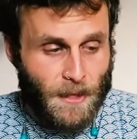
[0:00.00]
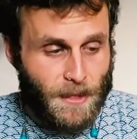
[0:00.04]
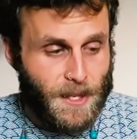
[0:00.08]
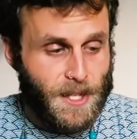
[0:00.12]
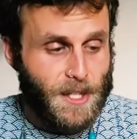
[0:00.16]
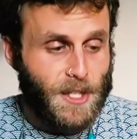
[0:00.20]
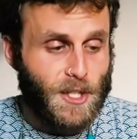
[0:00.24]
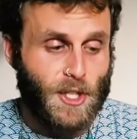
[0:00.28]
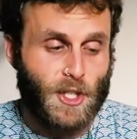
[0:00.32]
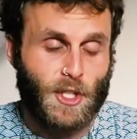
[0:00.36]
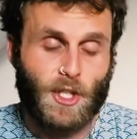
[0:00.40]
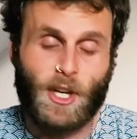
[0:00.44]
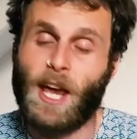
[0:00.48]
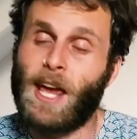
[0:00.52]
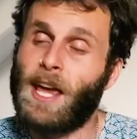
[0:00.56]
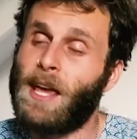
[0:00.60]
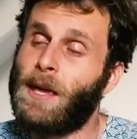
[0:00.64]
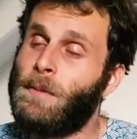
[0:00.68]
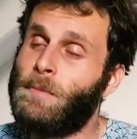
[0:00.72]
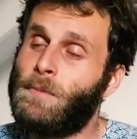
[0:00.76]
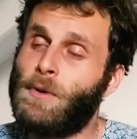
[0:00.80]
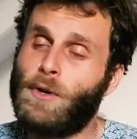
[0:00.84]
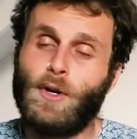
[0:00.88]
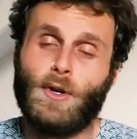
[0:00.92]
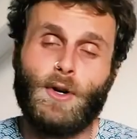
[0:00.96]
This
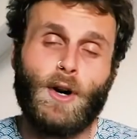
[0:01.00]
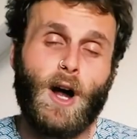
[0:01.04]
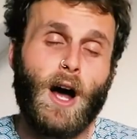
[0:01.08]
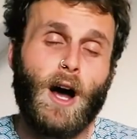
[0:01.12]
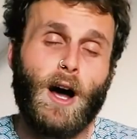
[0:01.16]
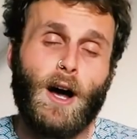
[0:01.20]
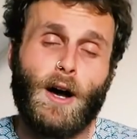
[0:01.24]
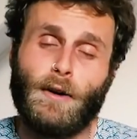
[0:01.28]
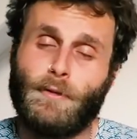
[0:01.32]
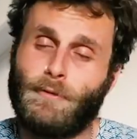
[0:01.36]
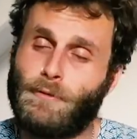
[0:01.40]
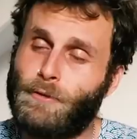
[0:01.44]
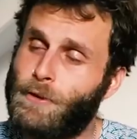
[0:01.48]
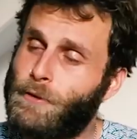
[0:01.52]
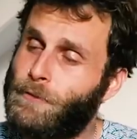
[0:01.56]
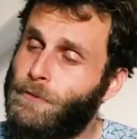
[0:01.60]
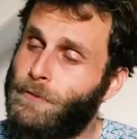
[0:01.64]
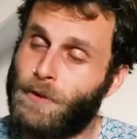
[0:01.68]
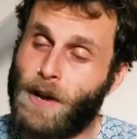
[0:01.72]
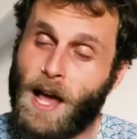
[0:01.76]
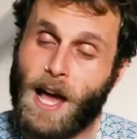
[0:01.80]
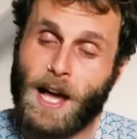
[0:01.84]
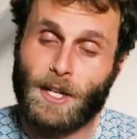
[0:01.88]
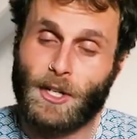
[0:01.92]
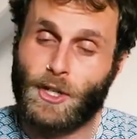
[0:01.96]
chamber of
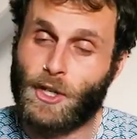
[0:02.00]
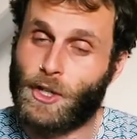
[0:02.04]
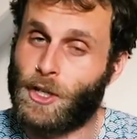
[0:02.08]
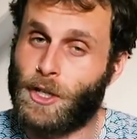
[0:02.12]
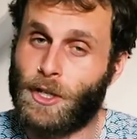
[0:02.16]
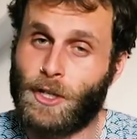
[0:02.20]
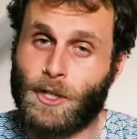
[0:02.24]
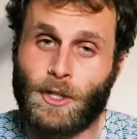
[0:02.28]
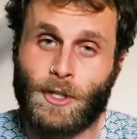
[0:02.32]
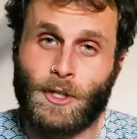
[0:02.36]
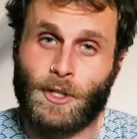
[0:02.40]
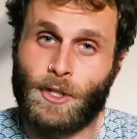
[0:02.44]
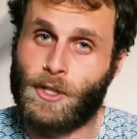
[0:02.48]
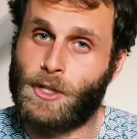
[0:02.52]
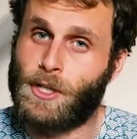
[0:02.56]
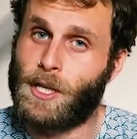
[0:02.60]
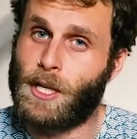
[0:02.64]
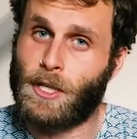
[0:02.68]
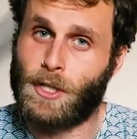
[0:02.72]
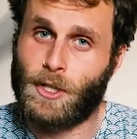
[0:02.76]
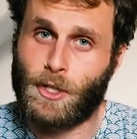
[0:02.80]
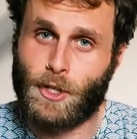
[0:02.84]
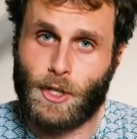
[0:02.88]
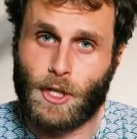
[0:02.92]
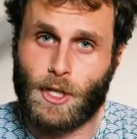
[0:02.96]
reflections
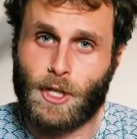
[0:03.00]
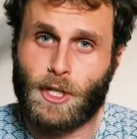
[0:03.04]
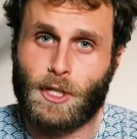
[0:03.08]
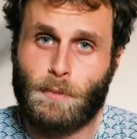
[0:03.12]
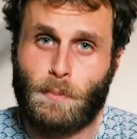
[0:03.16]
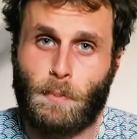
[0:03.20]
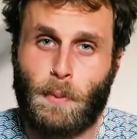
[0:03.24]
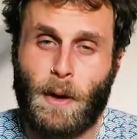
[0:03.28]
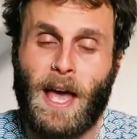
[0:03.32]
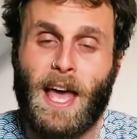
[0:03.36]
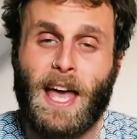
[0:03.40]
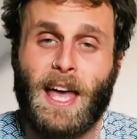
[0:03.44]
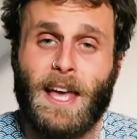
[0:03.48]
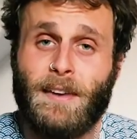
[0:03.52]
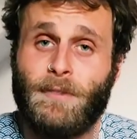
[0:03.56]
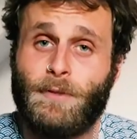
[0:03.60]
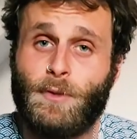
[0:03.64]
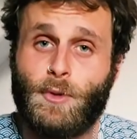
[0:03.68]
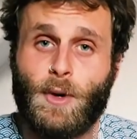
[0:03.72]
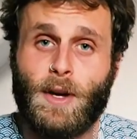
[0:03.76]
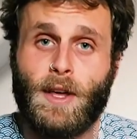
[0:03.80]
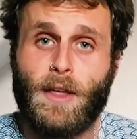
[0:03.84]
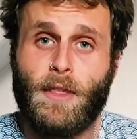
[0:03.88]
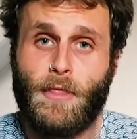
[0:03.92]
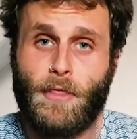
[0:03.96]
is just
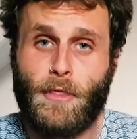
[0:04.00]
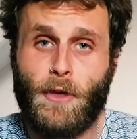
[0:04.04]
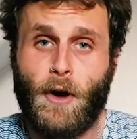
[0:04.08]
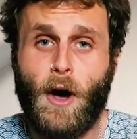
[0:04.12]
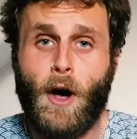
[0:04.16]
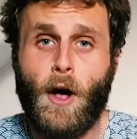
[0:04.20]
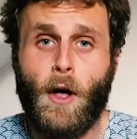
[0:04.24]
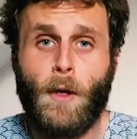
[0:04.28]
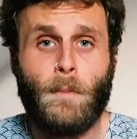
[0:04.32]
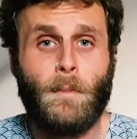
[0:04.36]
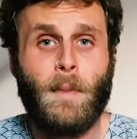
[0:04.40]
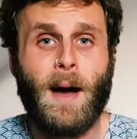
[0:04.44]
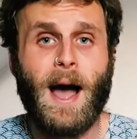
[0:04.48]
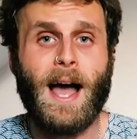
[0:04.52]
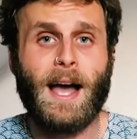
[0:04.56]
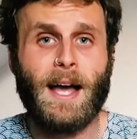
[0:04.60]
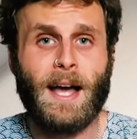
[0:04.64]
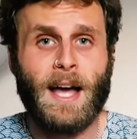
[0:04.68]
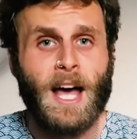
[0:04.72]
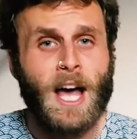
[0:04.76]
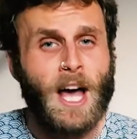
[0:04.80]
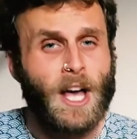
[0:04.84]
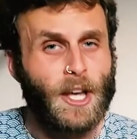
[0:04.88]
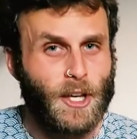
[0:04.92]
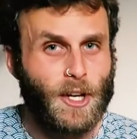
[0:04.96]
paved with all
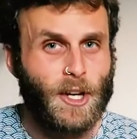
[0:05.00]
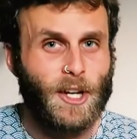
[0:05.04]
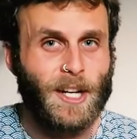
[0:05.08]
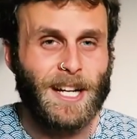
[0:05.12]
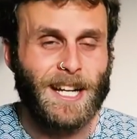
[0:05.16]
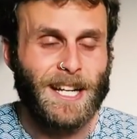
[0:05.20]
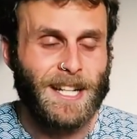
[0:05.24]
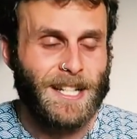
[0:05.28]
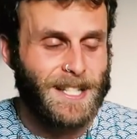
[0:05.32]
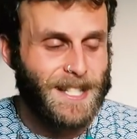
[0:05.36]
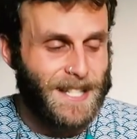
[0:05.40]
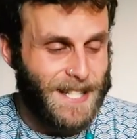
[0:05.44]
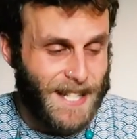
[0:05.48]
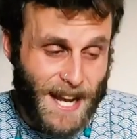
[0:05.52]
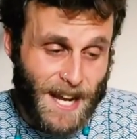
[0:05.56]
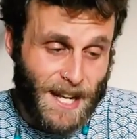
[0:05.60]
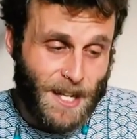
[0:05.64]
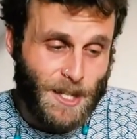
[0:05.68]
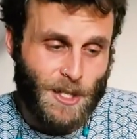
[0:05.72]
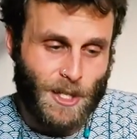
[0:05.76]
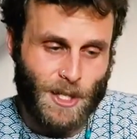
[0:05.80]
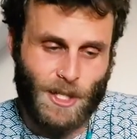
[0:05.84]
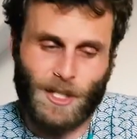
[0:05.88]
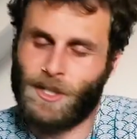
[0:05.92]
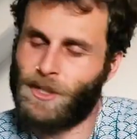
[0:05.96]
my good
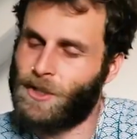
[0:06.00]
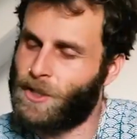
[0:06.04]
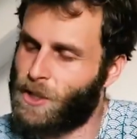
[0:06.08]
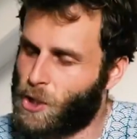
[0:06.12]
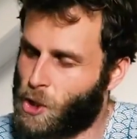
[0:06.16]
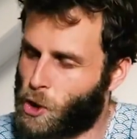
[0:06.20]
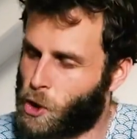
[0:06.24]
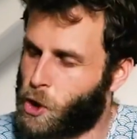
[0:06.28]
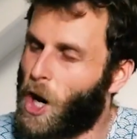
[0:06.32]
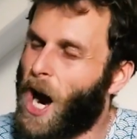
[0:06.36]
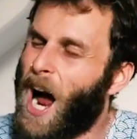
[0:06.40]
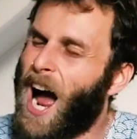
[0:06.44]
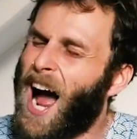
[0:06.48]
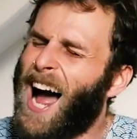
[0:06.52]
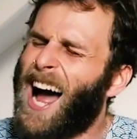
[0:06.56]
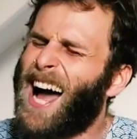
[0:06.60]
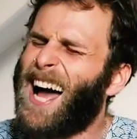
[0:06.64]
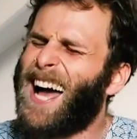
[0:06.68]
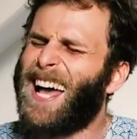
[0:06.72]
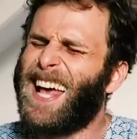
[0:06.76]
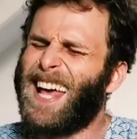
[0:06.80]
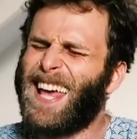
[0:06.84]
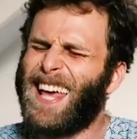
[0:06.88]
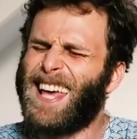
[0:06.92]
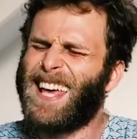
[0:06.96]
intentions.
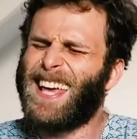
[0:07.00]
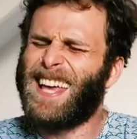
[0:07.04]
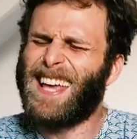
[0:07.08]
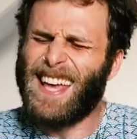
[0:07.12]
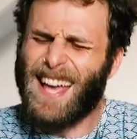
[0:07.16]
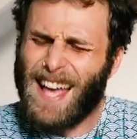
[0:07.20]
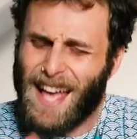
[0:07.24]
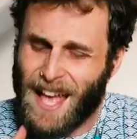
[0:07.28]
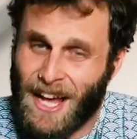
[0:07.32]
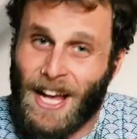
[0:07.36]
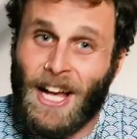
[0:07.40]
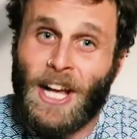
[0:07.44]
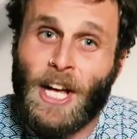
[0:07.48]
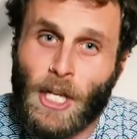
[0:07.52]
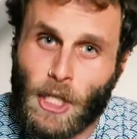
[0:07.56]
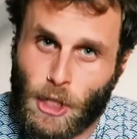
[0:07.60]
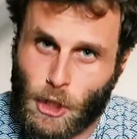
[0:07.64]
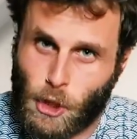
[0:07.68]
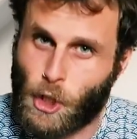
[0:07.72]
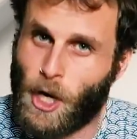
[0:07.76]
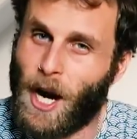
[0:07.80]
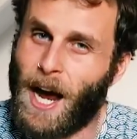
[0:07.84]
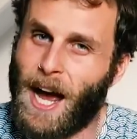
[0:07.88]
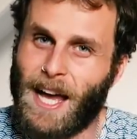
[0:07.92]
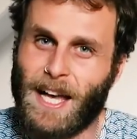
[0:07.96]
Try
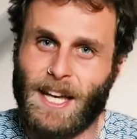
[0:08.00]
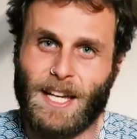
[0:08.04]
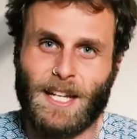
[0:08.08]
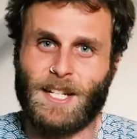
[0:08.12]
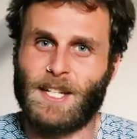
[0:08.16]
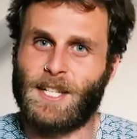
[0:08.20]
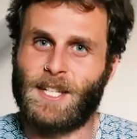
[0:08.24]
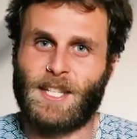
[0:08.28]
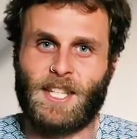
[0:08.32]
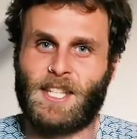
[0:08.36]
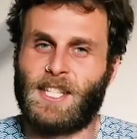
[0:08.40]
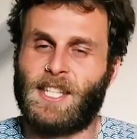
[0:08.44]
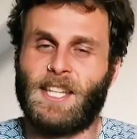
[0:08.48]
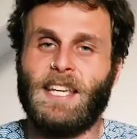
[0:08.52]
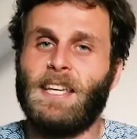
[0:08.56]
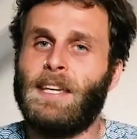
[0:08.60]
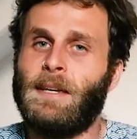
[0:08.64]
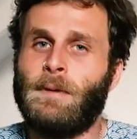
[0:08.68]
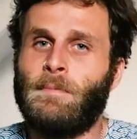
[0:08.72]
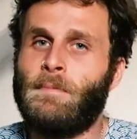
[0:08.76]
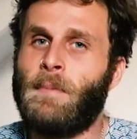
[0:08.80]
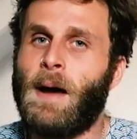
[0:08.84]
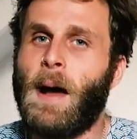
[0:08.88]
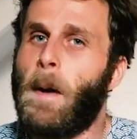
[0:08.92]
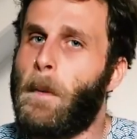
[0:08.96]
to
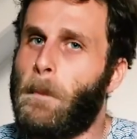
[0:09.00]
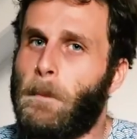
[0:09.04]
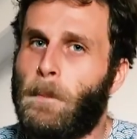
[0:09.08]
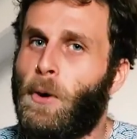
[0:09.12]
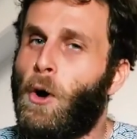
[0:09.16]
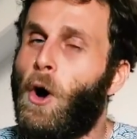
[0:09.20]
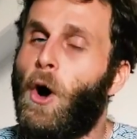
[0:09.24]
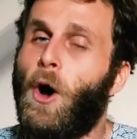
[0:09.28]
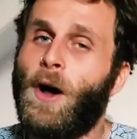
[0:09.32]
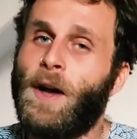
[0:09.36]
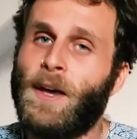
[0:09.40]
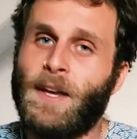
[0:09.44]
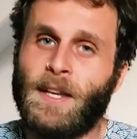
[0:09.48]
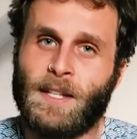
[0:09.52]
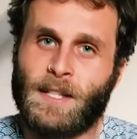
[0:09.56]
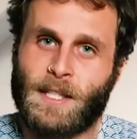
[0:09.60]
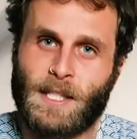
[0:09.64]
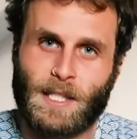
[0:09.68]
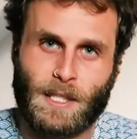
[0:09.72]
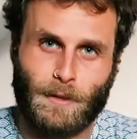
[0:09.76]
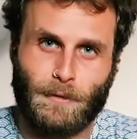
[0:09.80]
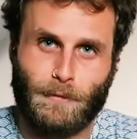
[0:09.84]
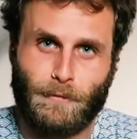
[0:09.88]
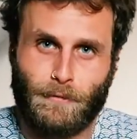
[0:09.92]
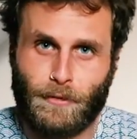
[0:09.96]
see my
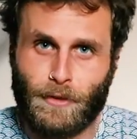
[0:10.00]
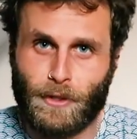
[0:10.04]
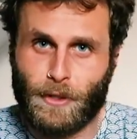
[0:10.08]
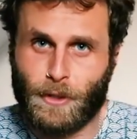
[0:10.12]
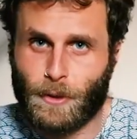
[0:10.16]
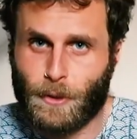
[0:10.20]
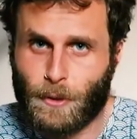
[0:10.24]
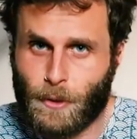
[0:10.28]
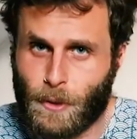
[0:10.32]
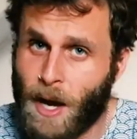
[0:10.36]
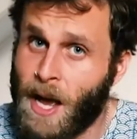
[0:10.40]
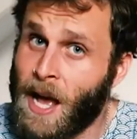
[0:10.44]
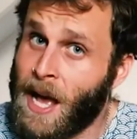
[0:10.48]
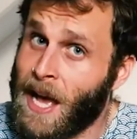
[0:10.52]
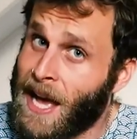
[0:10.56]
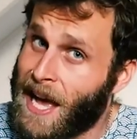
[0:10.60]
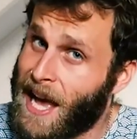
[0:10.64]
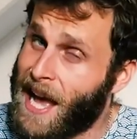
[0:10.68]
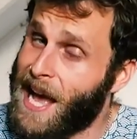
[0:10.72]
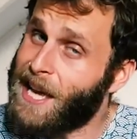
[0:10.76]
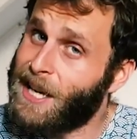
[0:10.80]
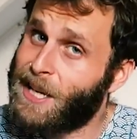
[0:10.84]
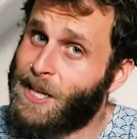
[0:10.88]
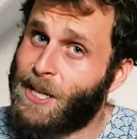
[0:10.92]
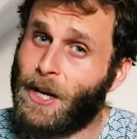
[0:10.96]
point of view,
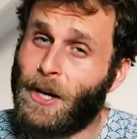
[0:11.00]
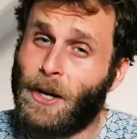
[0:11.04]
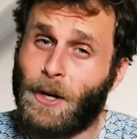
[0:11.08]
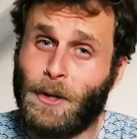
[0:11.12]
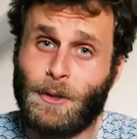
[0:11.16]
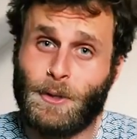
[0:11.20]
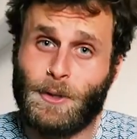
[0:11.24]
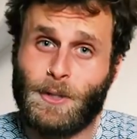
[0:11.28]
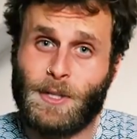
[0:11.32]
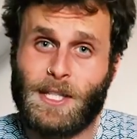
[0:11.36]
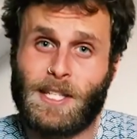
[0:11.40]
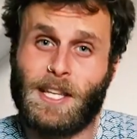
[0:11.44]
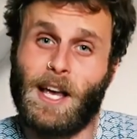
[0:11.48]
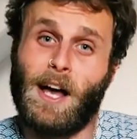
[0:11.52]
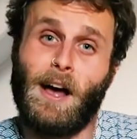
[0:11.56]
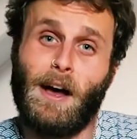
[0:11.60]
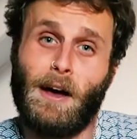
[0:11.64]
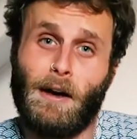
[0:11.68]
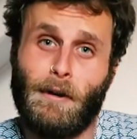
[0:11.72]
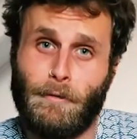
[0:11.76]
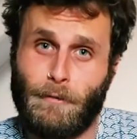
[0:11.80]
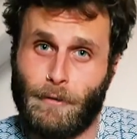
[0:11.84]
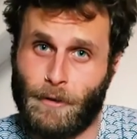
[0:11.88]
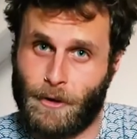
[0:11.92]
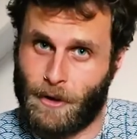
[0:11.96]
echoes
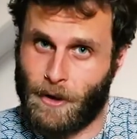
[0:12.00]
of